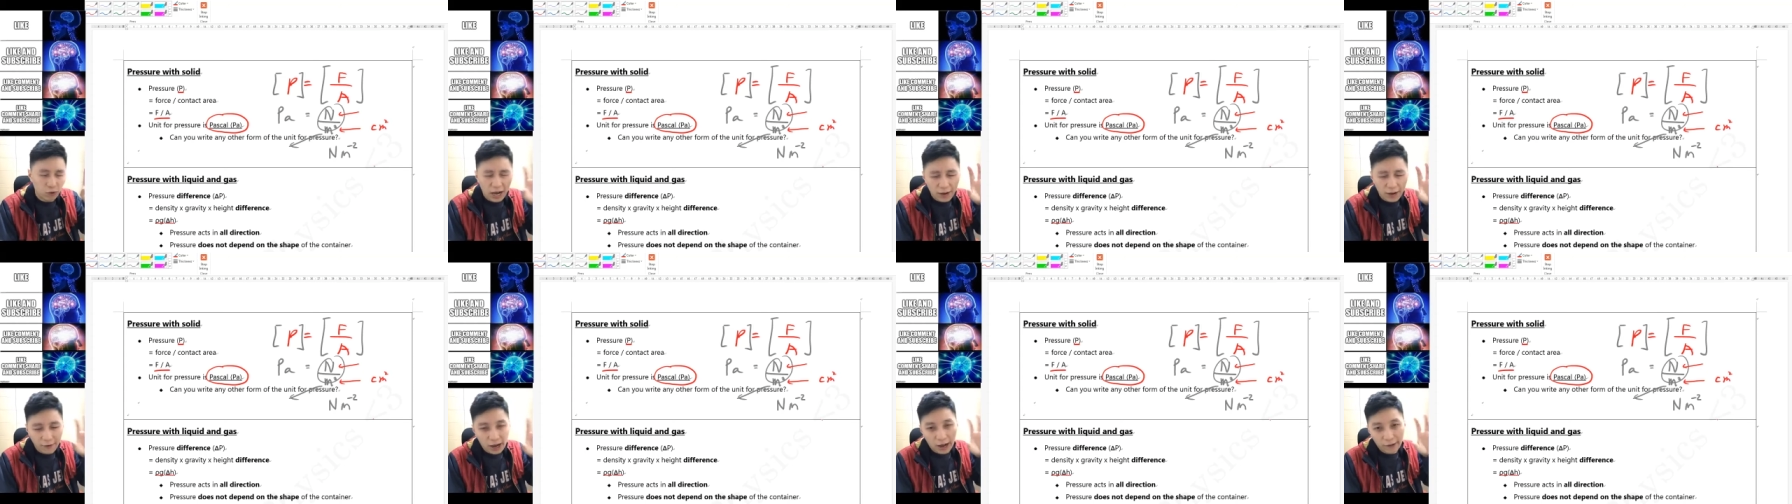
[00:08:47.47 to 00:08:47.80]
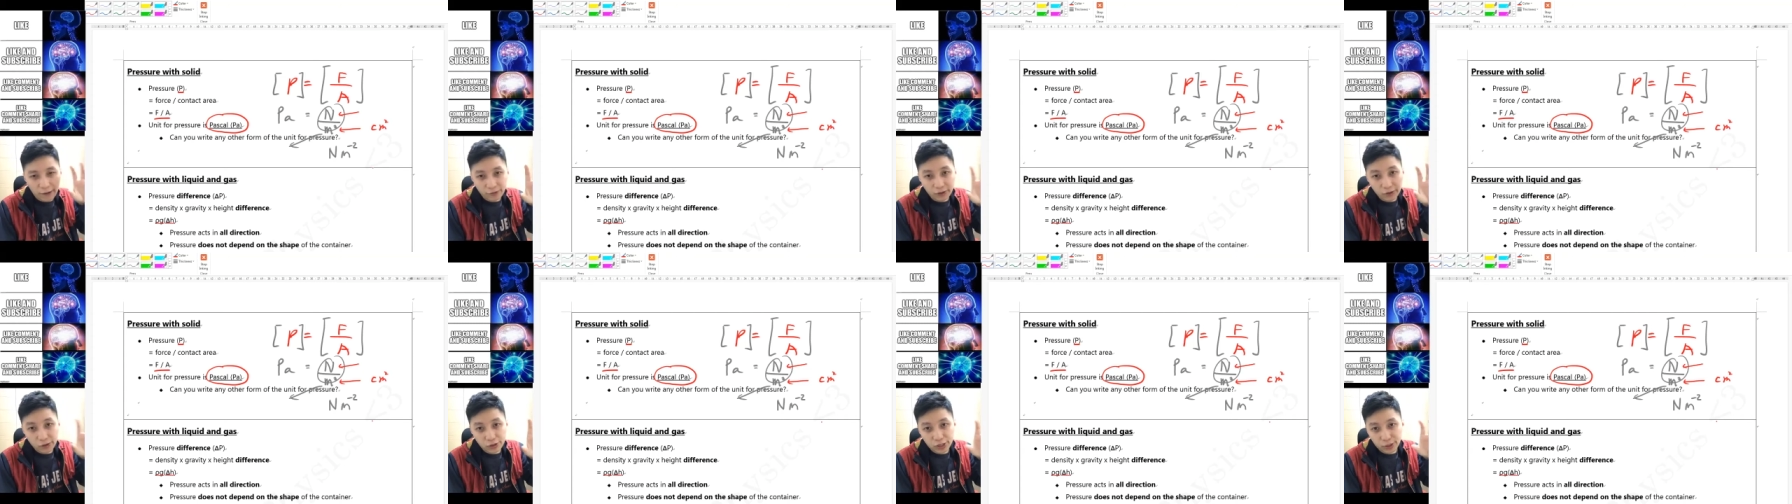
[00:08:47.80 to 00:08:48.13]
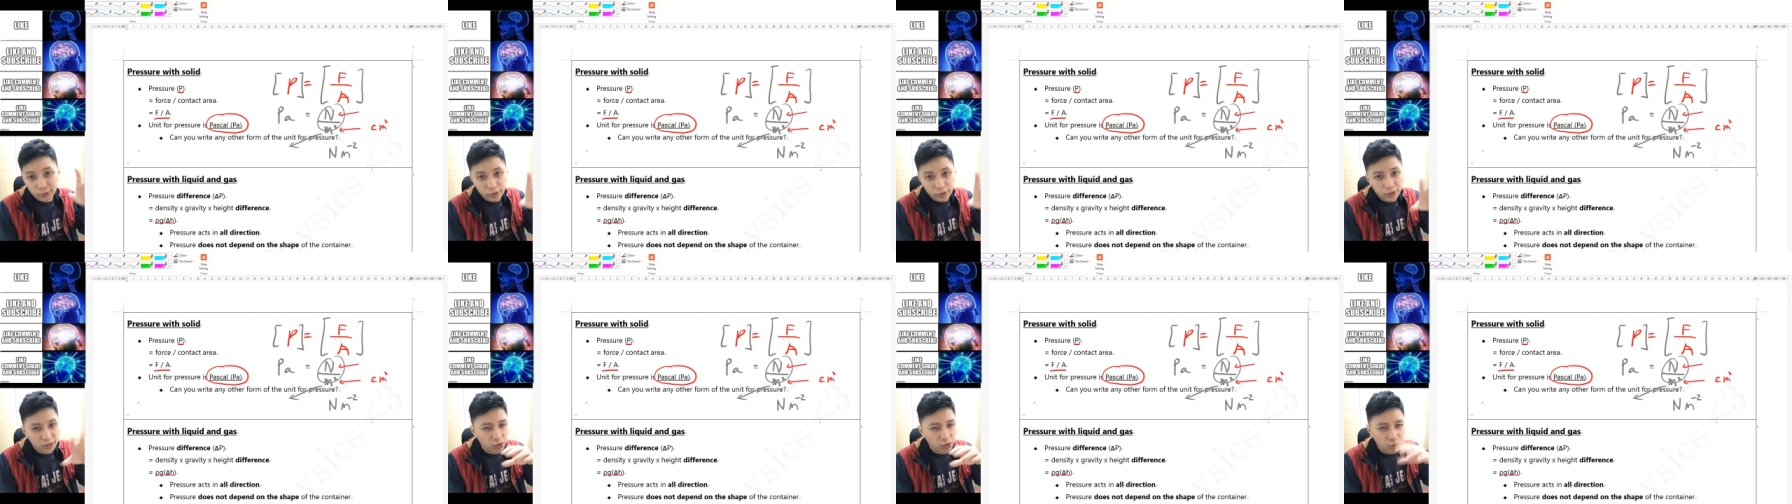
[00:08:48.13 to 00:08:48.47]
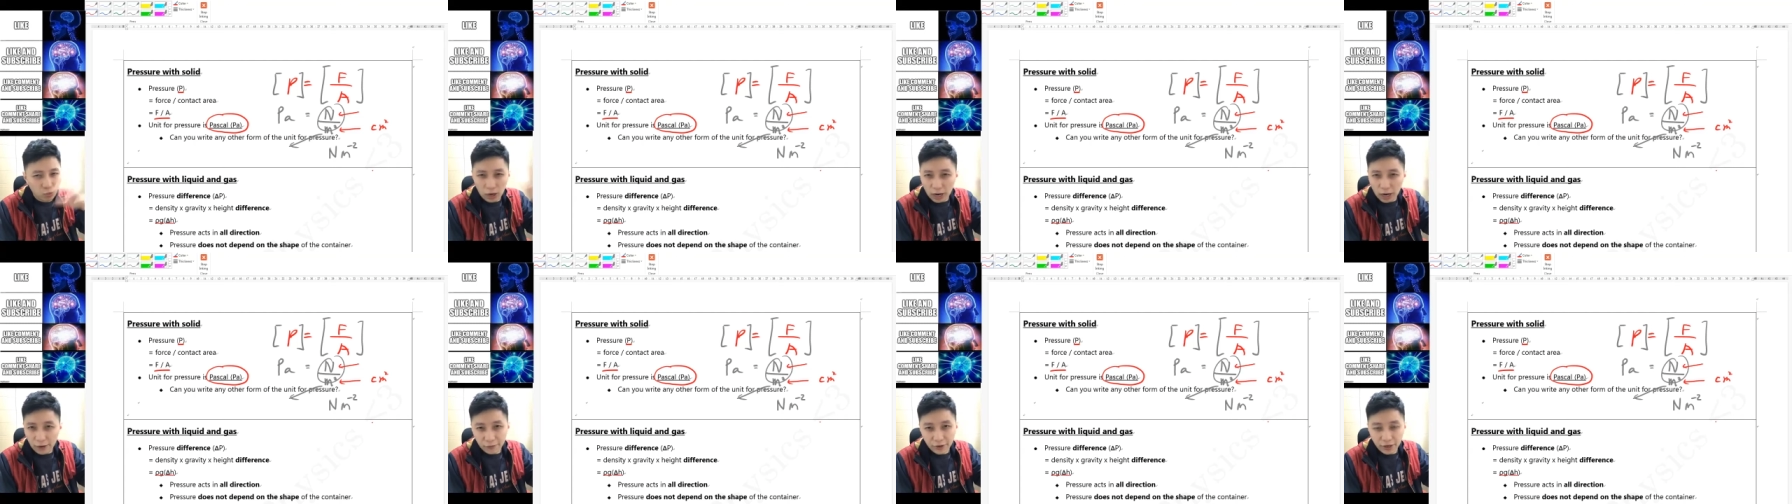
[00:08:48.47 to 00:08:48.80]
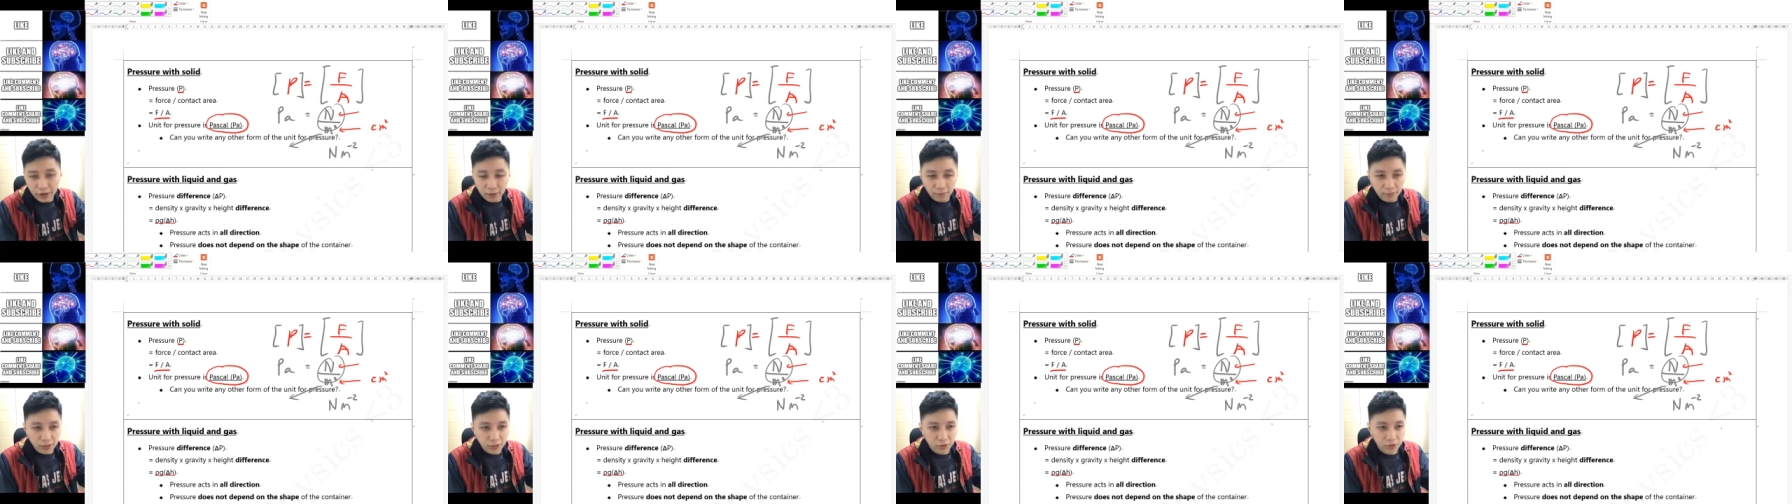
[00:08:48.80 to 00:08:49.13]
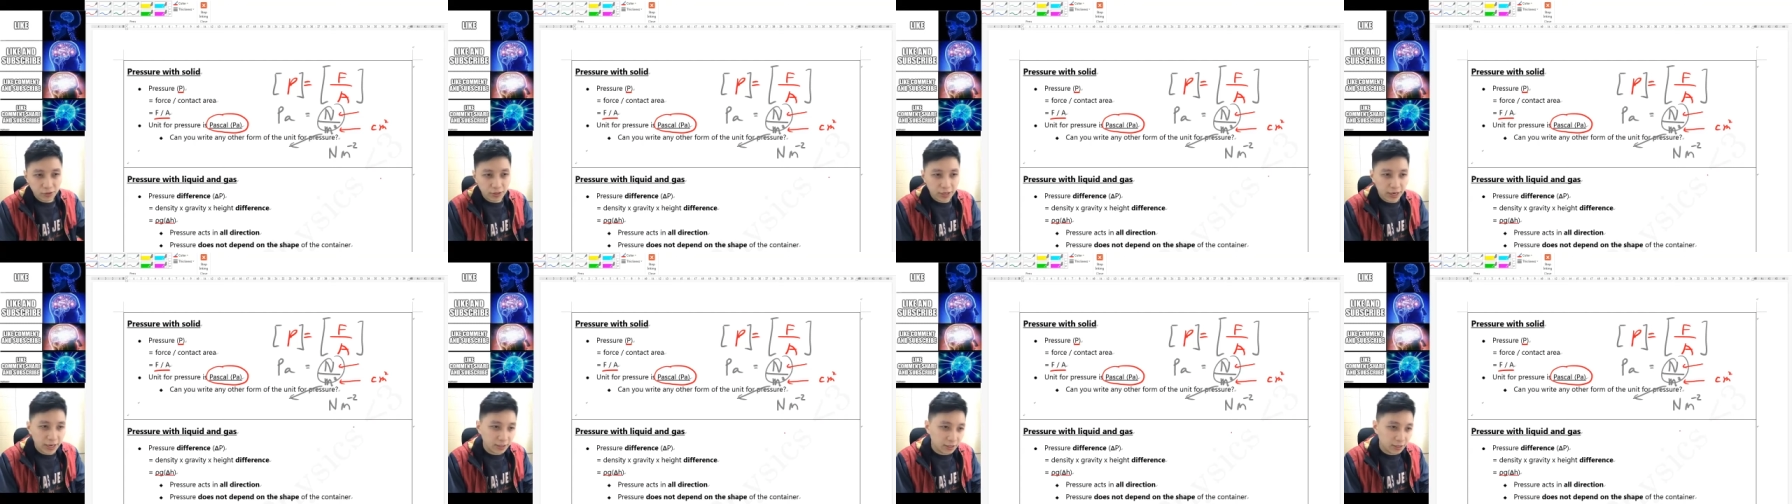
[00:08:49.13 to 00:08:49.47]
after you substitute whatever numbers you
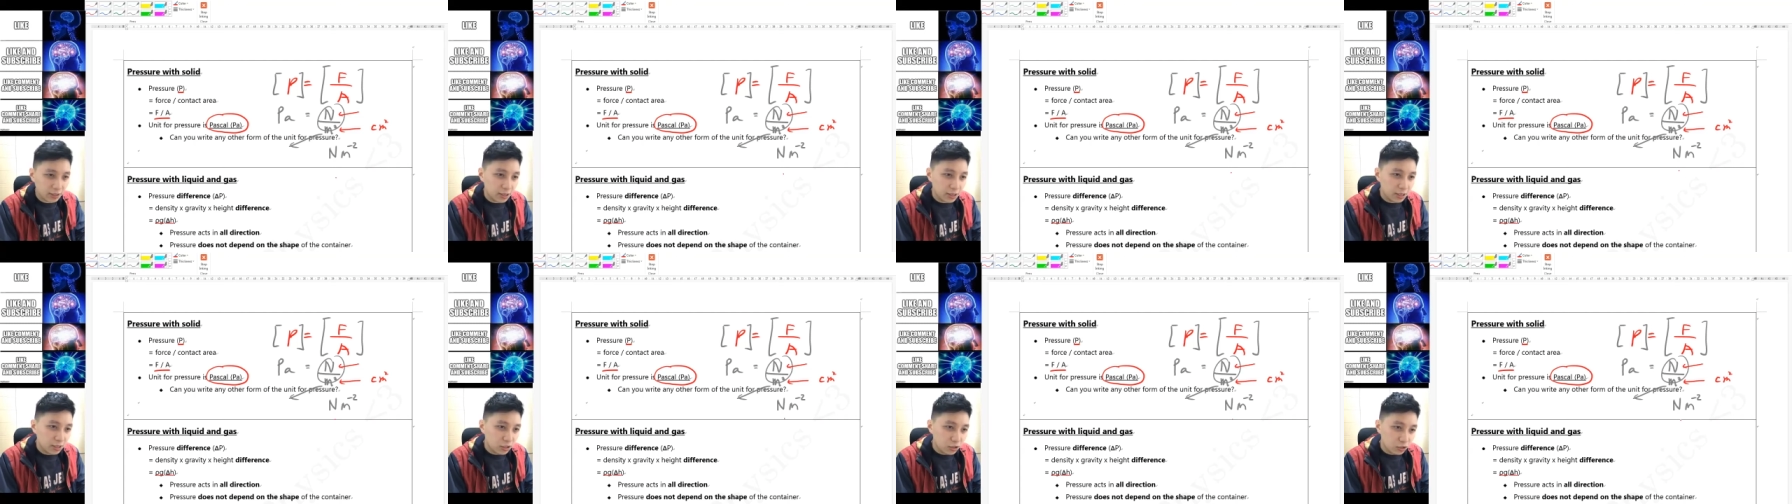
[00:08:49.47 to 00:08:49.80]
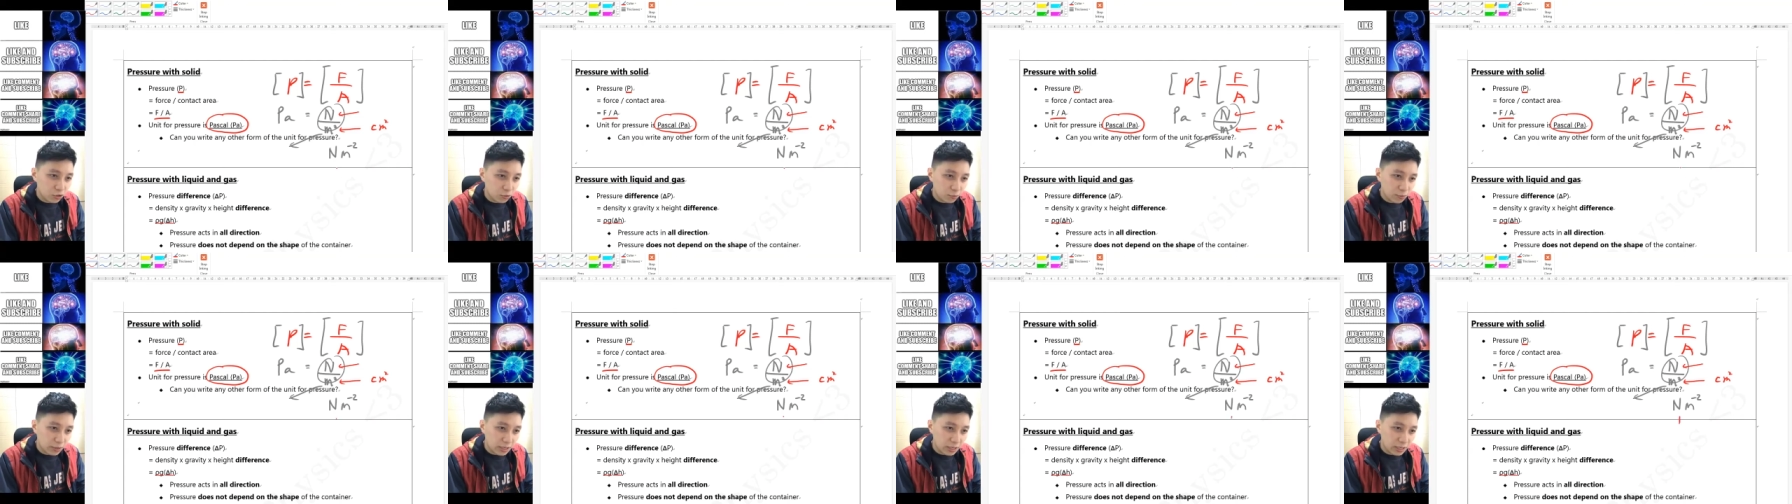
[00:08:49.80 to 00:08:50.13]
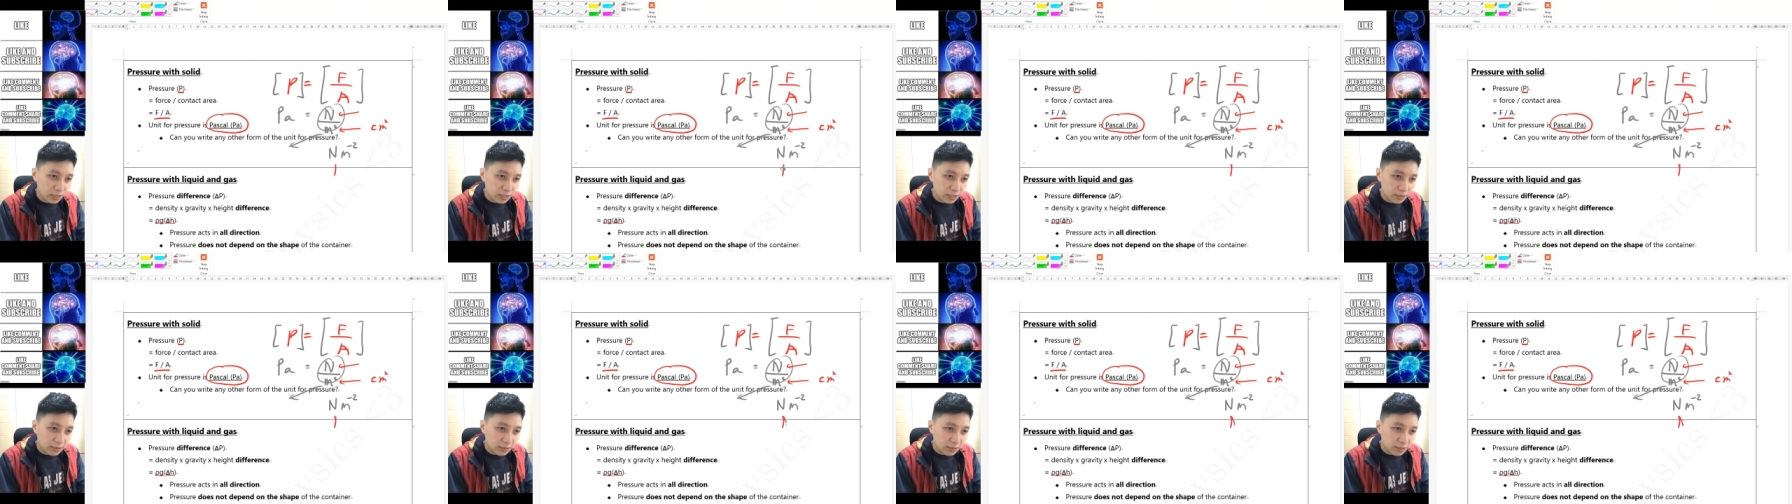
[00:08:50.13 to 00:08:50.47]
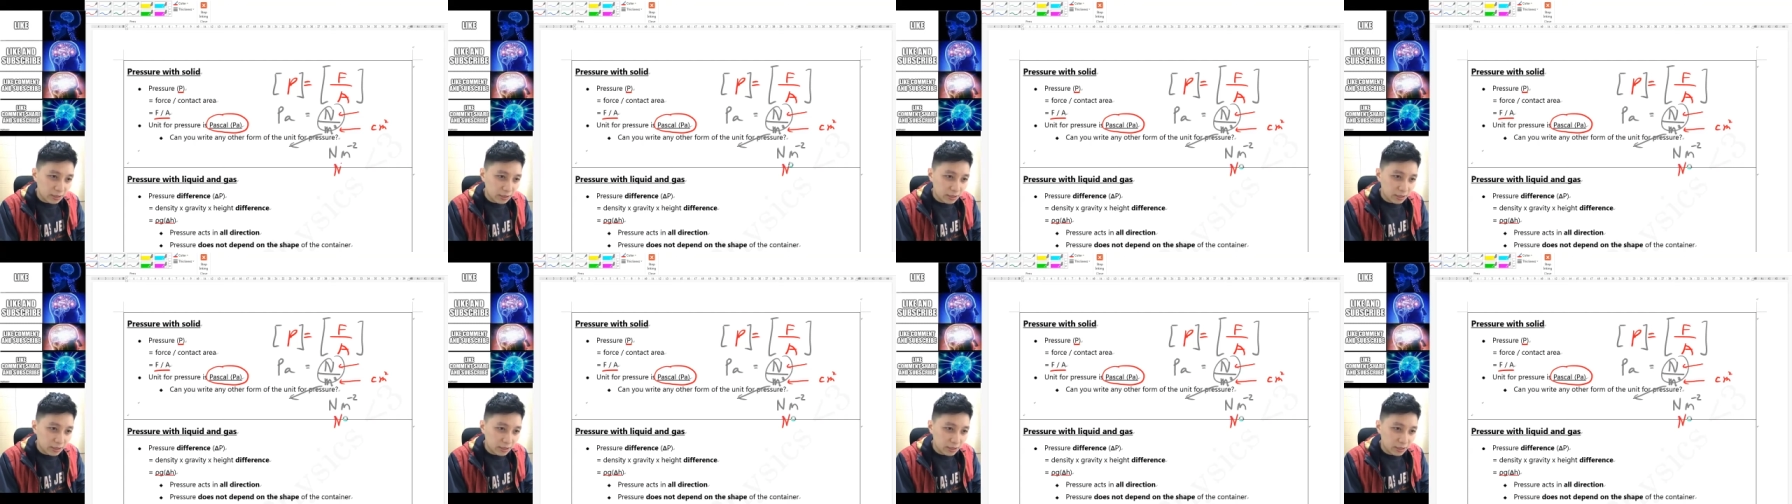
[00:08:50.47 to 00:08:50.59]
get, should be in